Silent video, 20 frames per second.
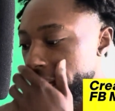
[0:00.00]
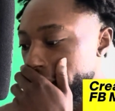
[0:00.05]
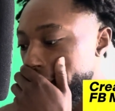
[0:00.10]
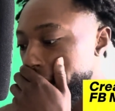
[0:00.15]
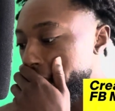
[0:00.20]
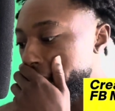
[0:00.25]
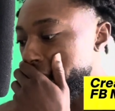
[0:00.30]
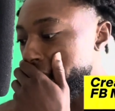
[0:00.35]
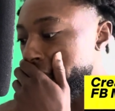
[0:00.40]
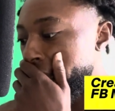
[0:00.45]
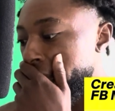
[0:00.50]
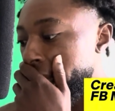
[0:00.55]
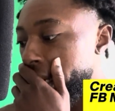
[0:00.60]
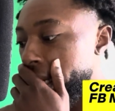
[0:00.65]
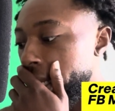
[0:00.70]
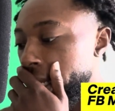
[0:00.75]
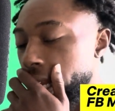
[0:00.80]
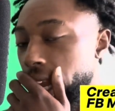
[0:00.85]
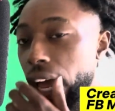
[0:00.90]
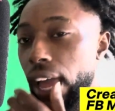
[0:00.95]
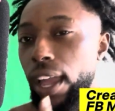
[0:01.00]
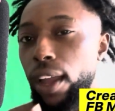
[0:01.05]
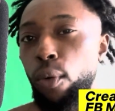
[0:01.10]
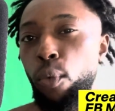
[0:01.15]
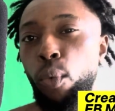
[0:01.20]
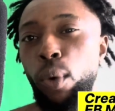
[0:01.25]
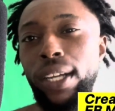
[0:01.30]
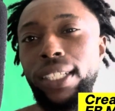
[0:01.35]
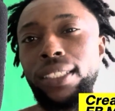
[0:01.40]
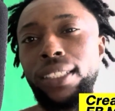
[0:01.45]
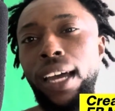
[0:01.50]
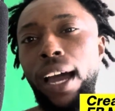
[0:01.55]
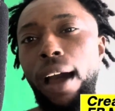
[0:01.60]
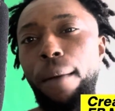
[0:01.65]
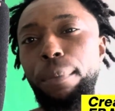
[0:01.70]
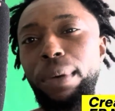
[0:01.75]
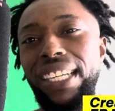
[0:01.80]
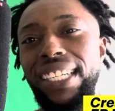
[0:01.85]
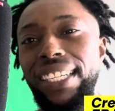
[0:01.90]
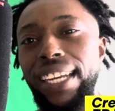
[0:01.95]
understanding like what
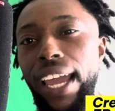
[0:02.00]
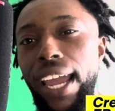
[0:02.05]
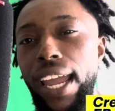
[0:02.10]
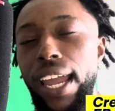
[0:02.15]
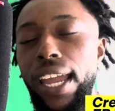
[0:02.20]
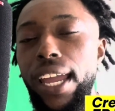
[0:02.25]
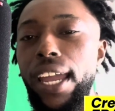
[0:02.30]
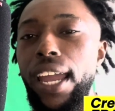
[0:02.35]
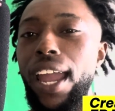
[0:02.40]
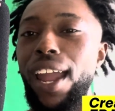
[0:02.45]
time of day